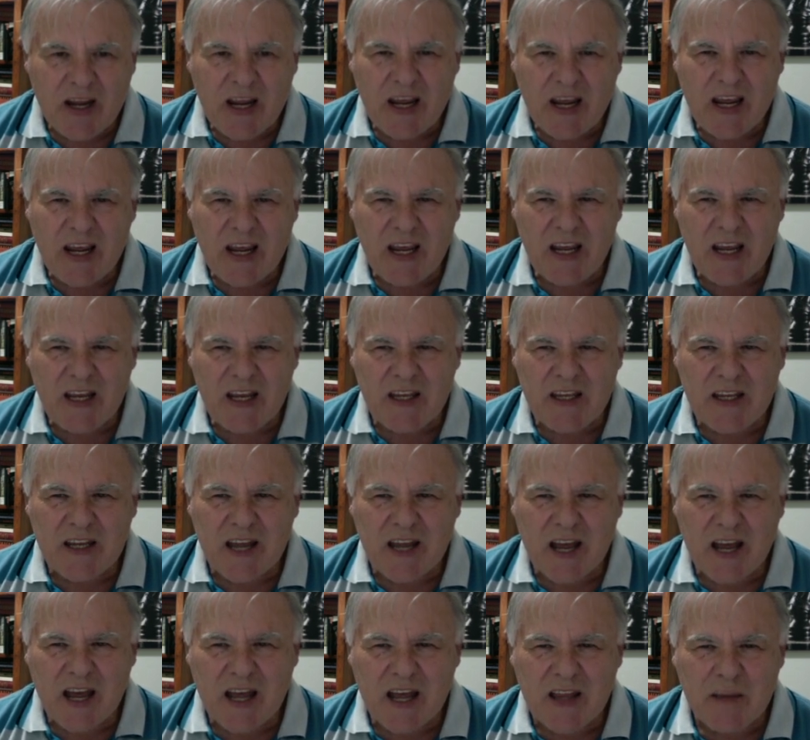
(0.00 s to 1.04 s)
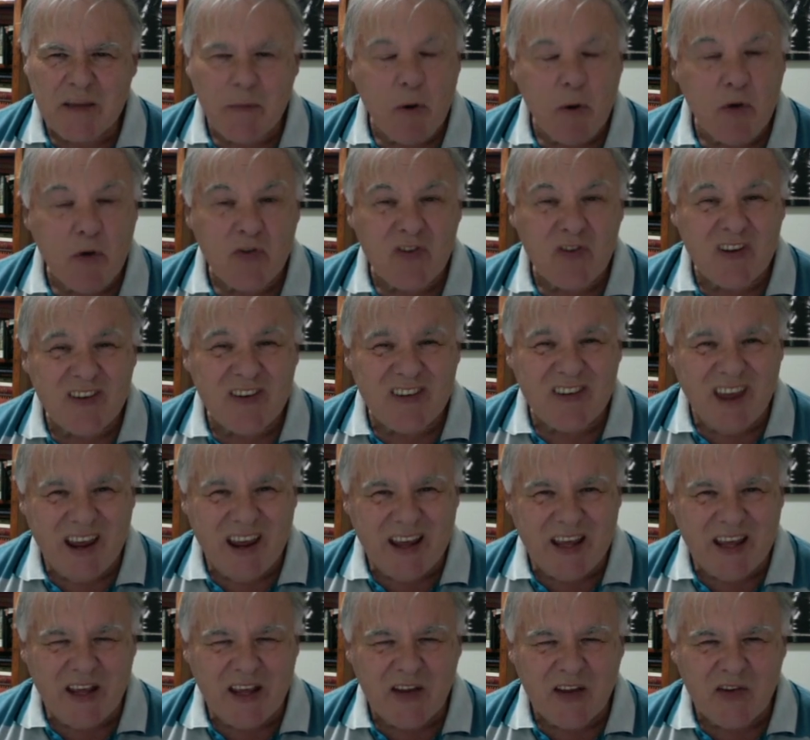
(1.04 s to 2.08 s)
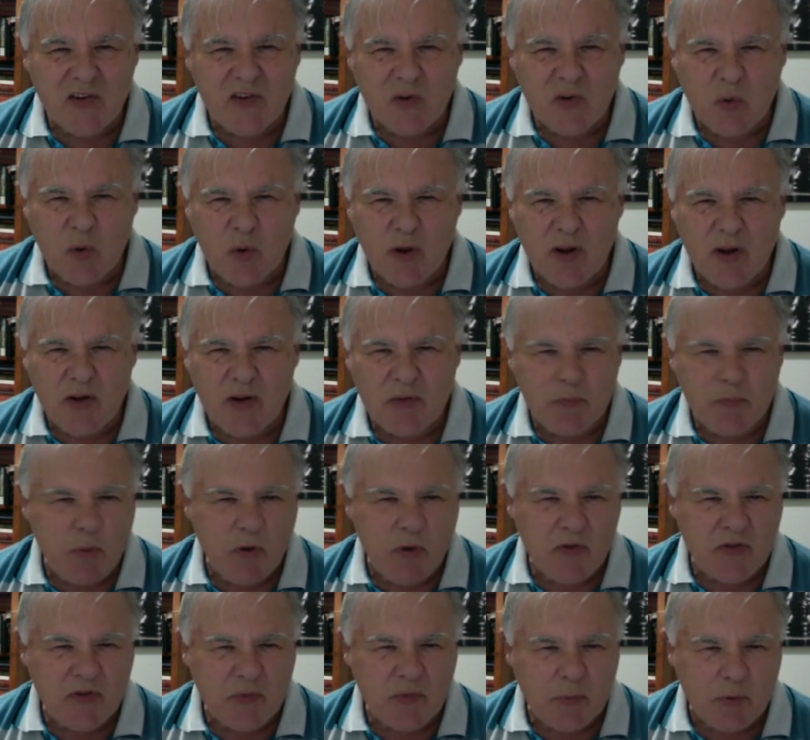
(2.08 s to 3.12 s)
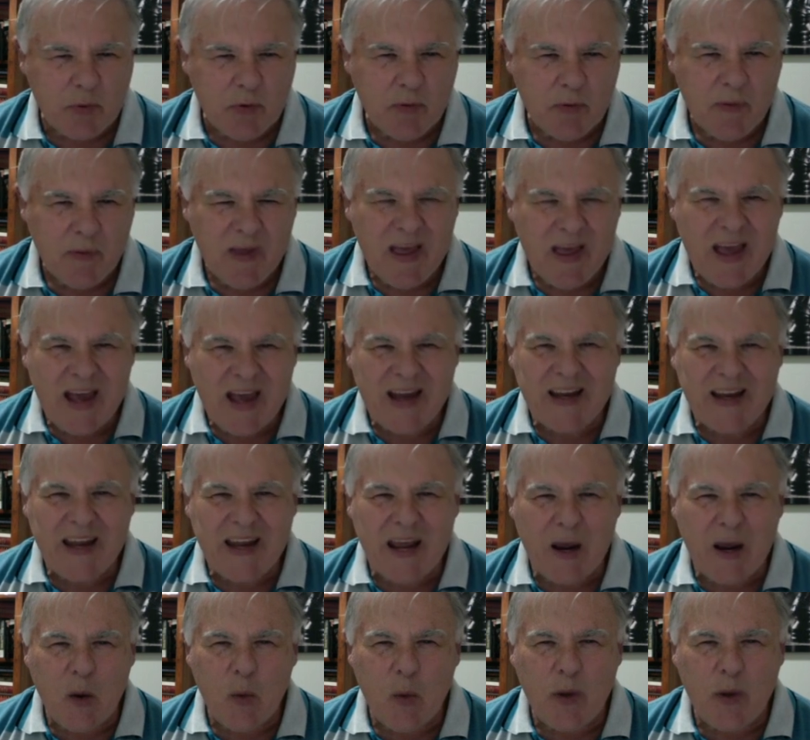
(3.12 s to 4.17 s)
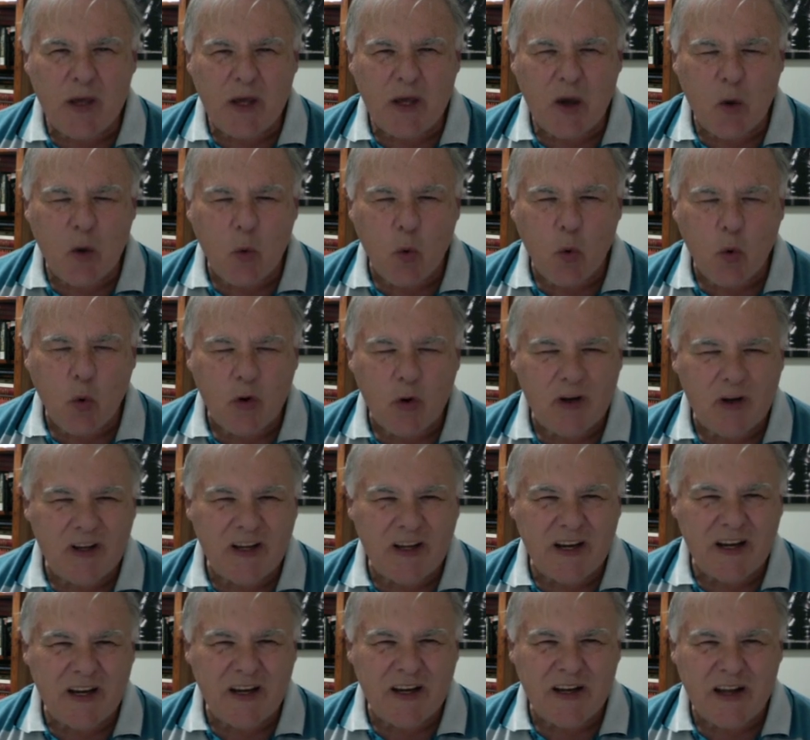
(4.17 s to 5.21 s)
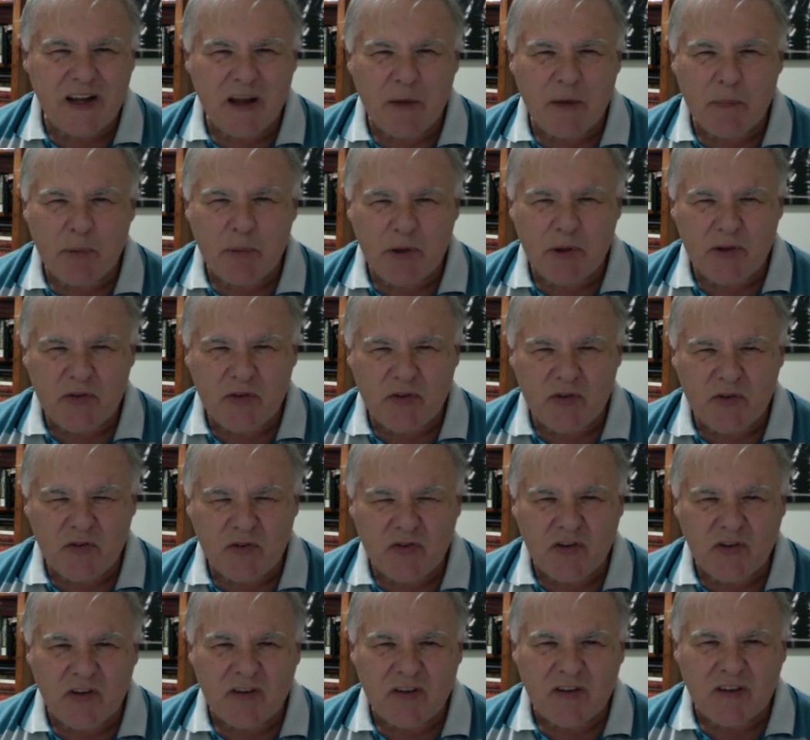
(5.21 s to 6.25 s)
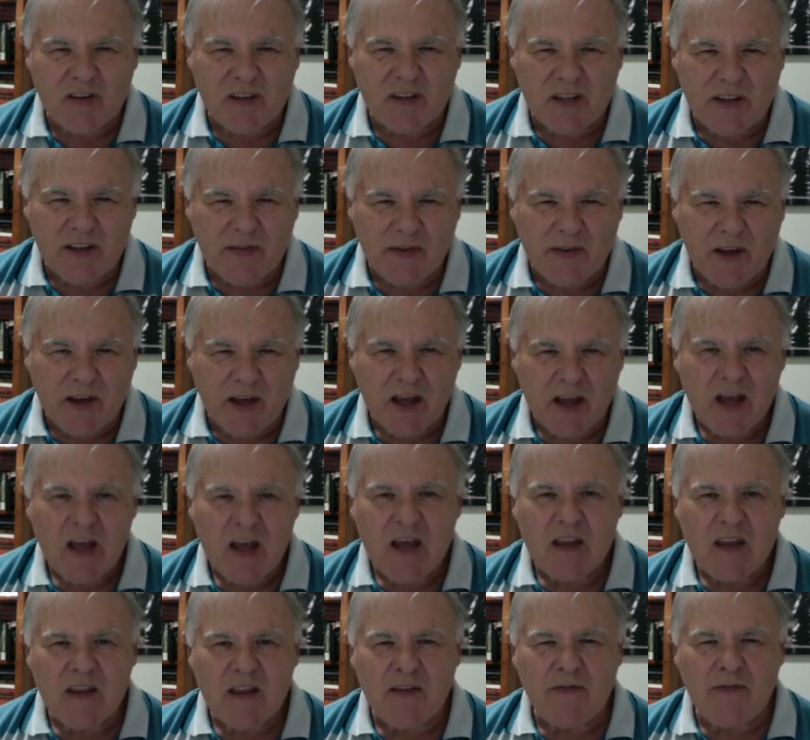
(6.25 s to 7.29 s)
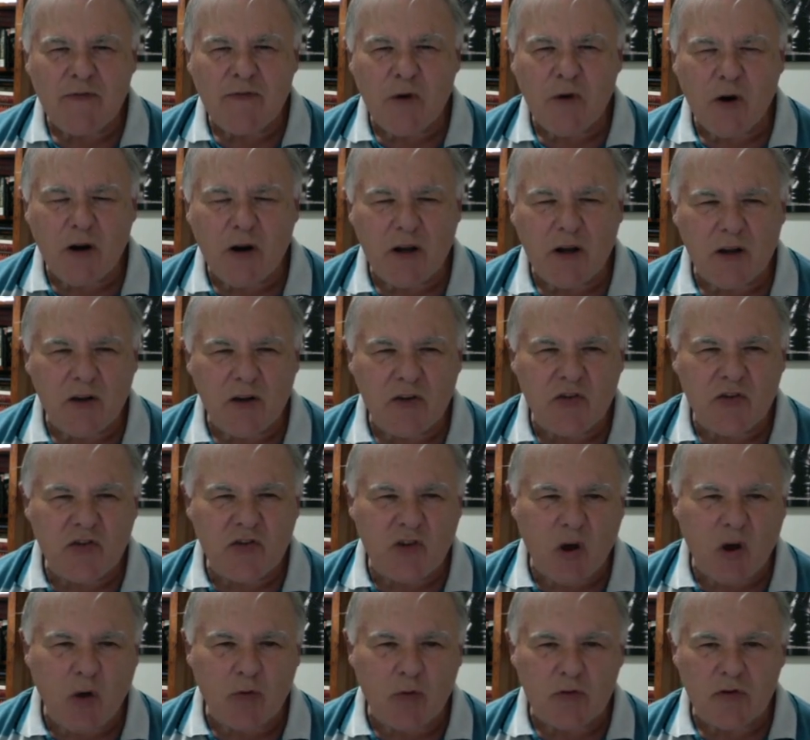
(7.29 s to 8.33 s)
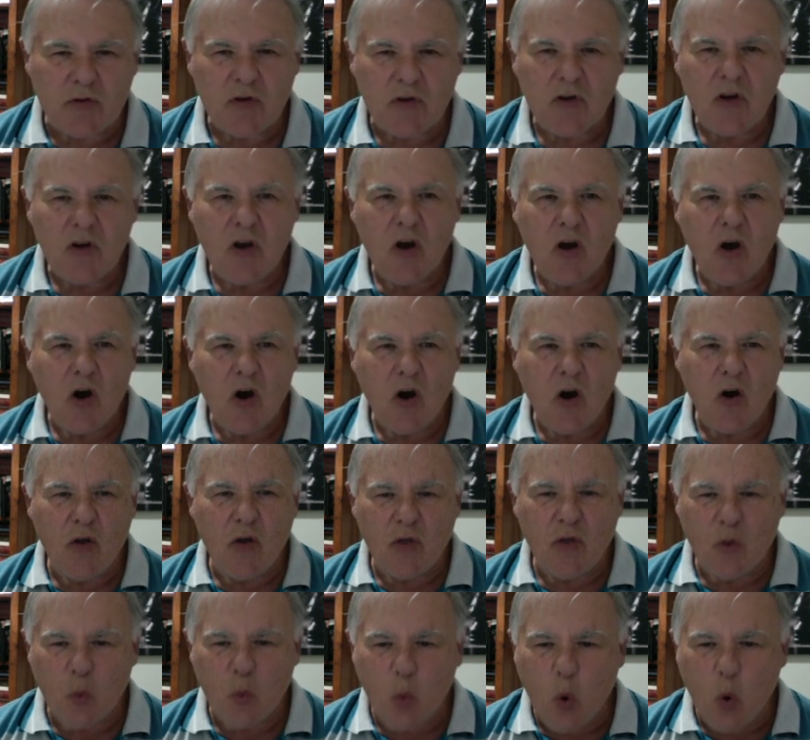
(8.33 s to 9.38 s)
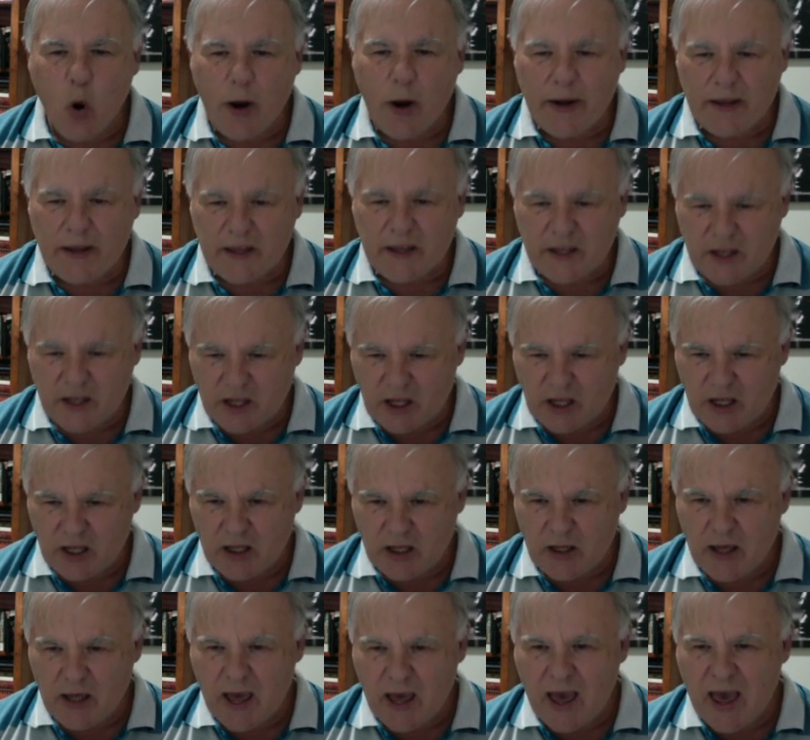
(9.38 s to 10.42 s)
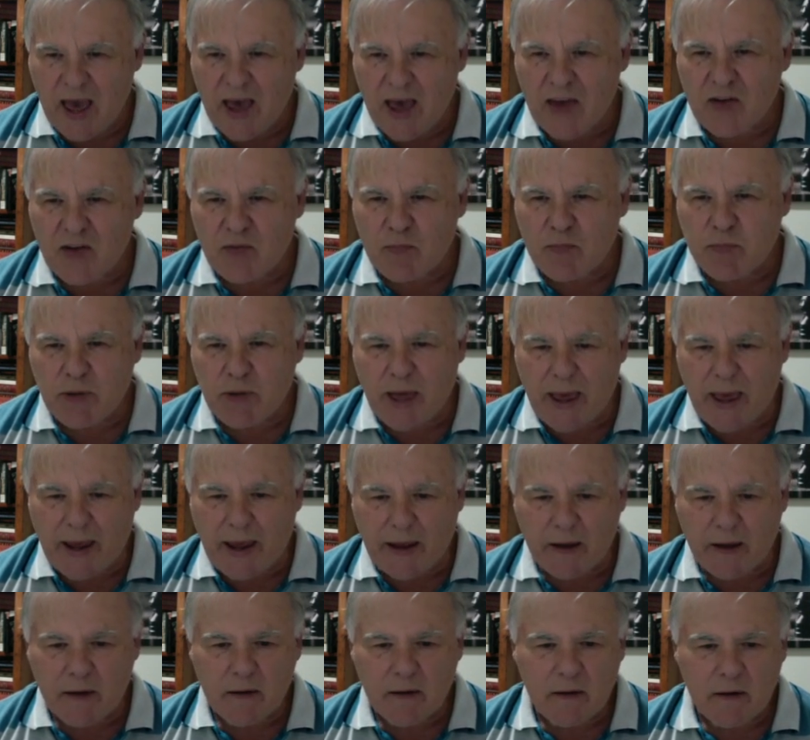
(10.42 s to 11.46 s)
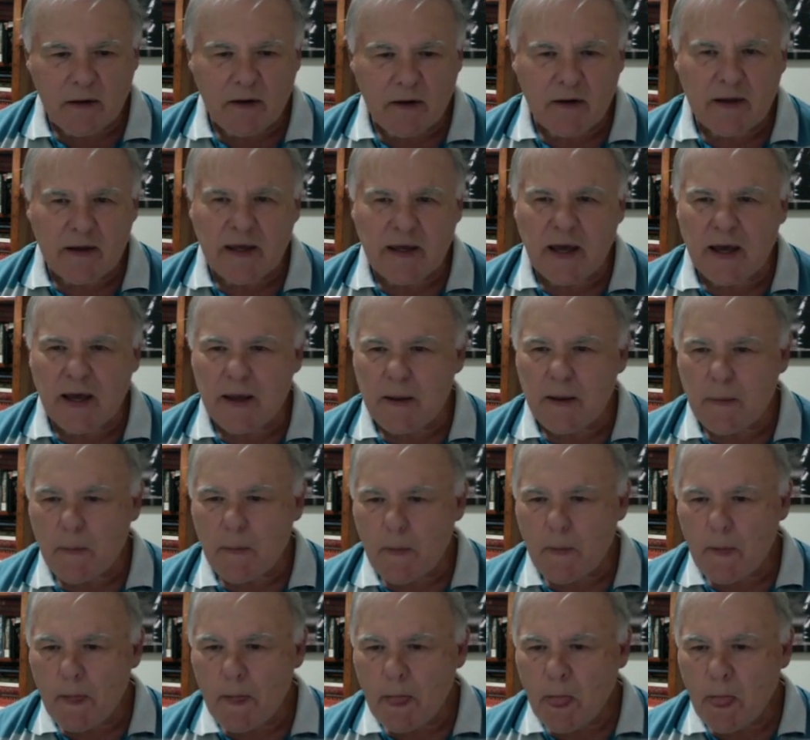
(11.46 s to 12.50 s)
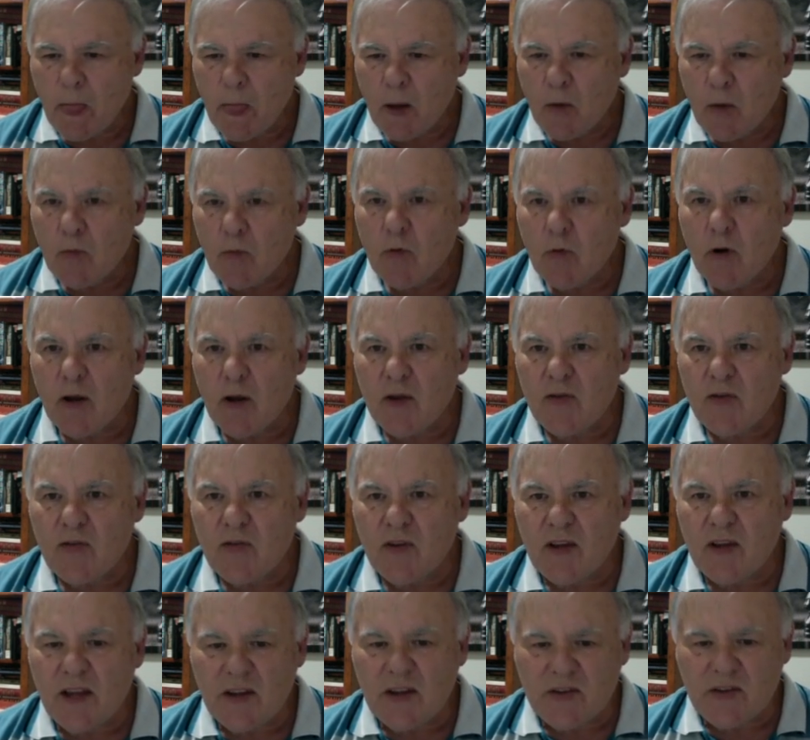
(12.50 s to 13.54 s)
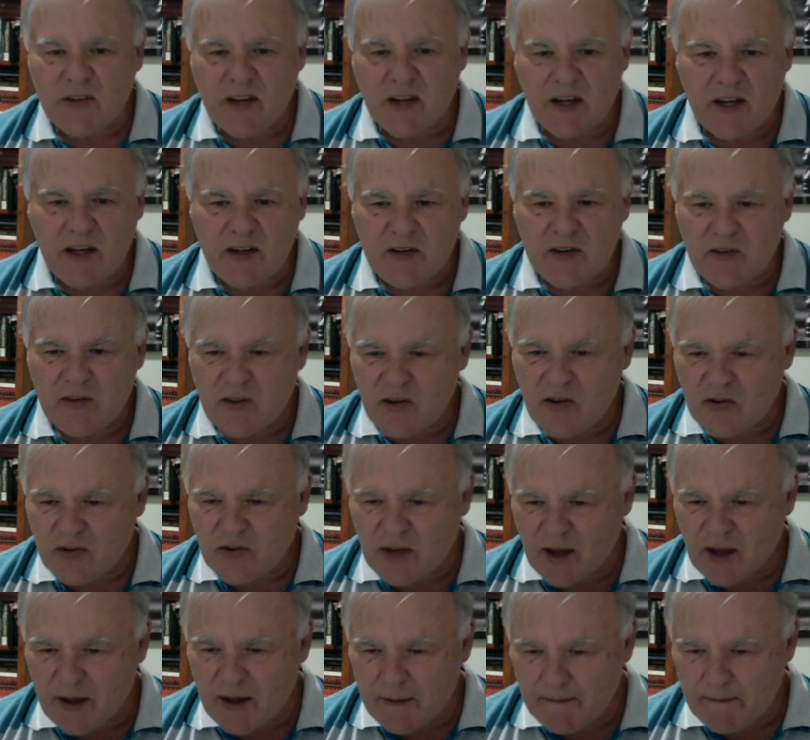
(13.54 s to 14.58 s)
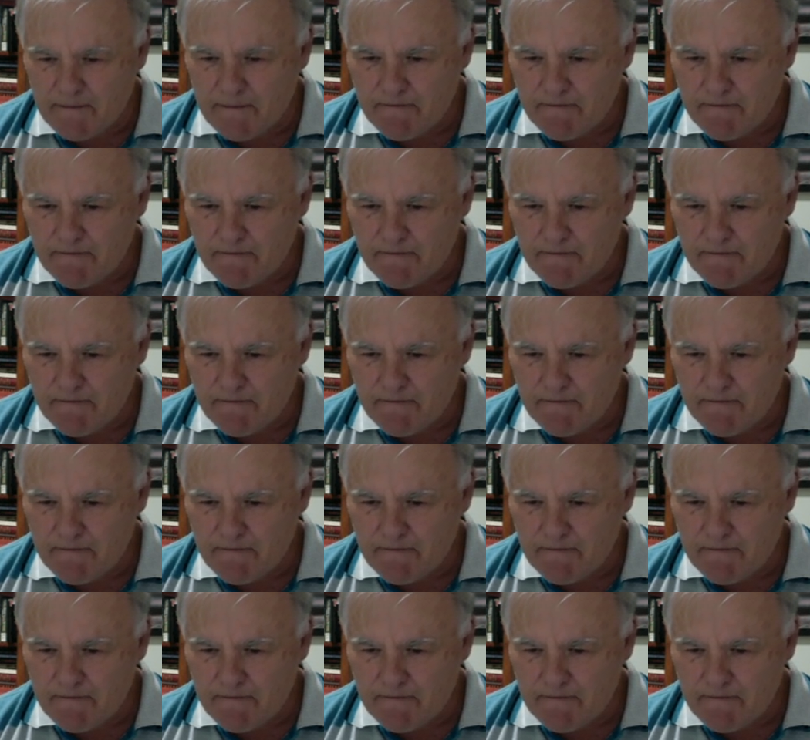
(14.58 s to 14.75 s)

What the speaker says: in the most attacking squares possible, and how we coordinated our pieces to deliver the final assault on the white king as black. Okay? Right, so let's get into this game.